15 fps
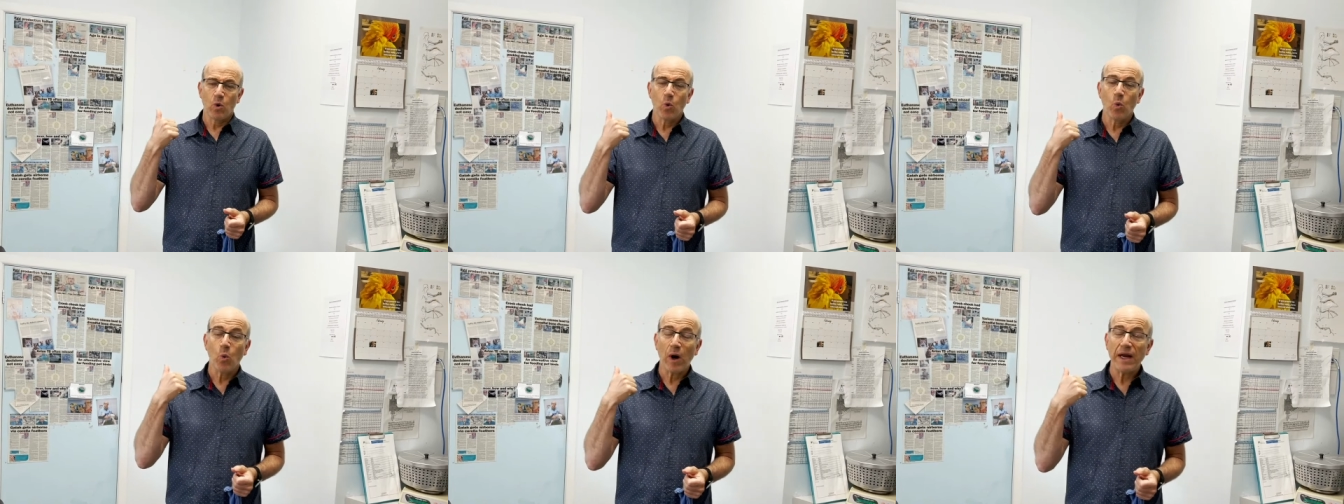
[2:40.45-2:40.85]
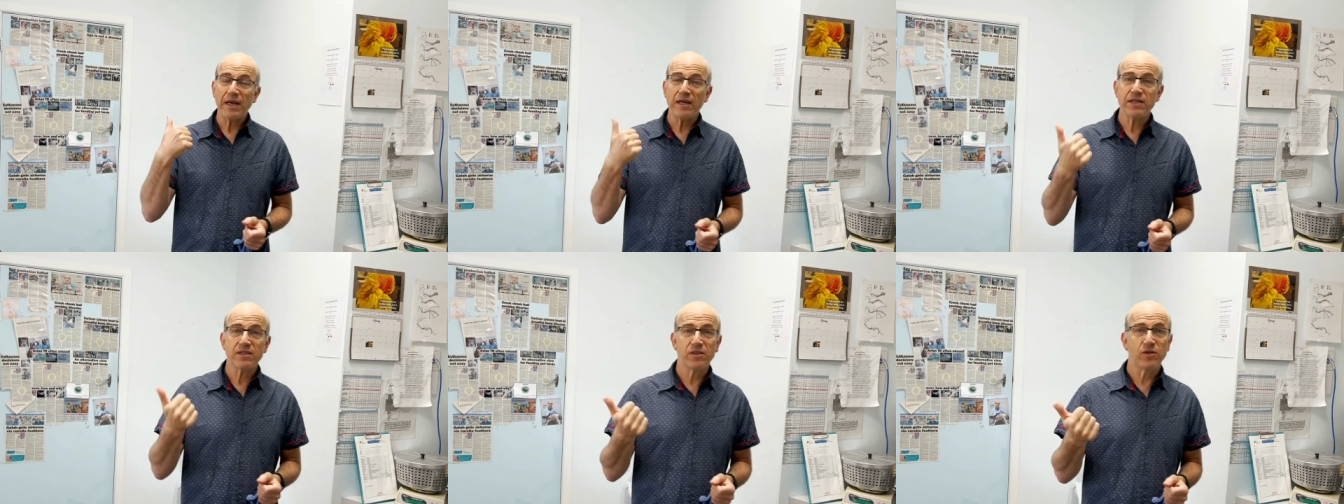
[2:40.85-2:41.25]
One
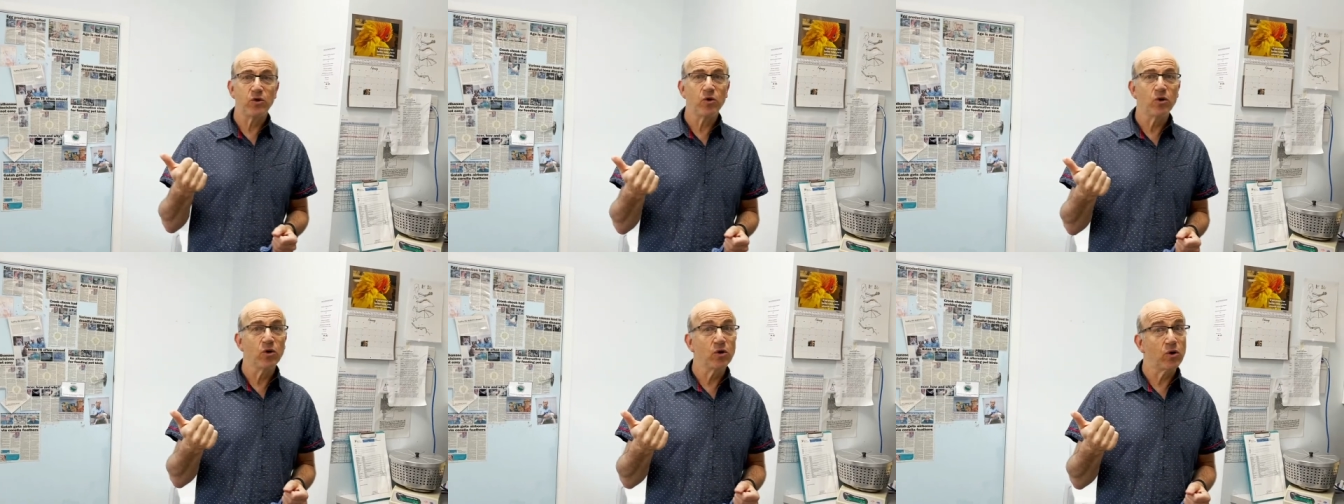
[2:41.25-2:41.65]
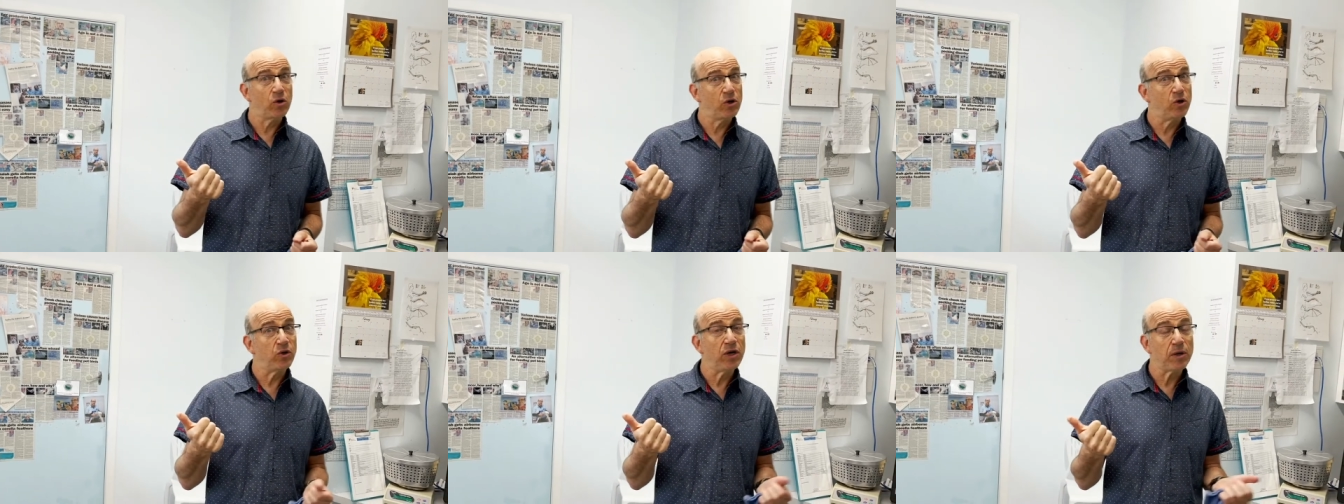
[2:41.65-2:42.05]
is, you can
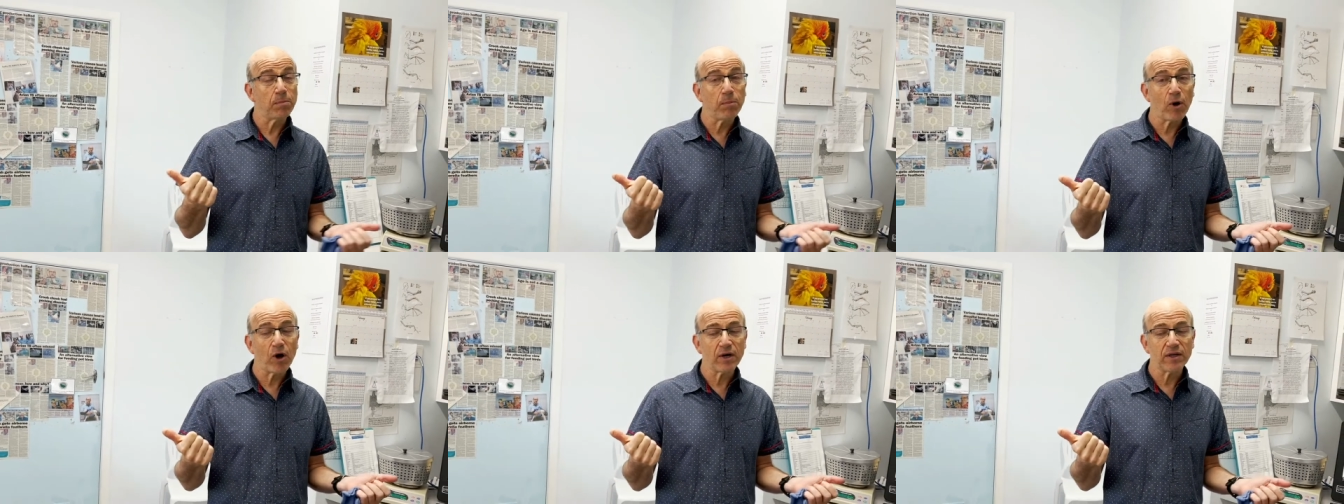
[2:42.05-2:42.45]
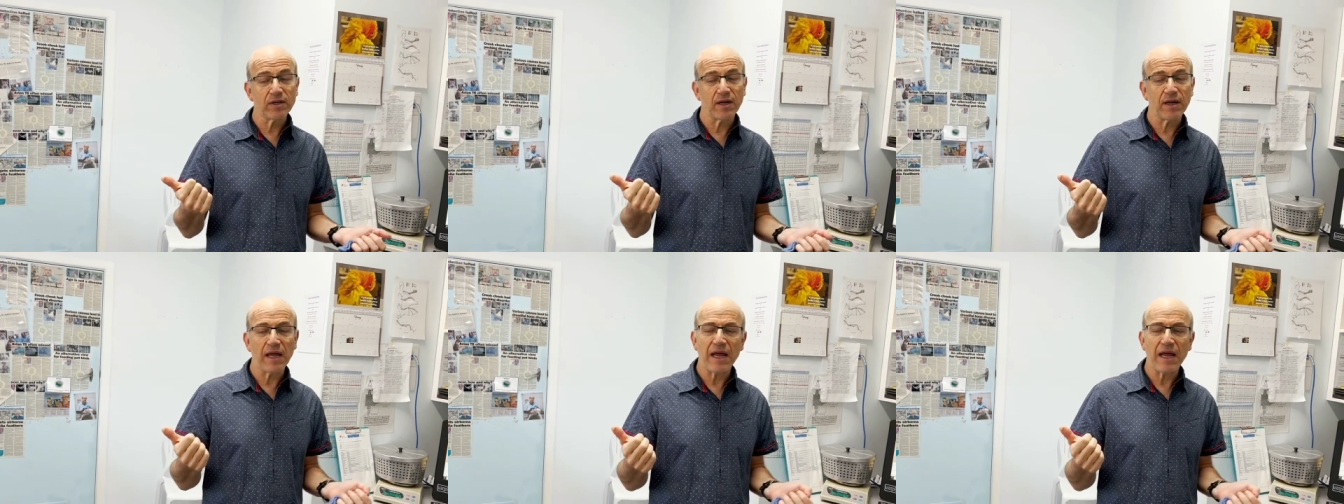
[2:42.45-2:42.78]
you need a partner.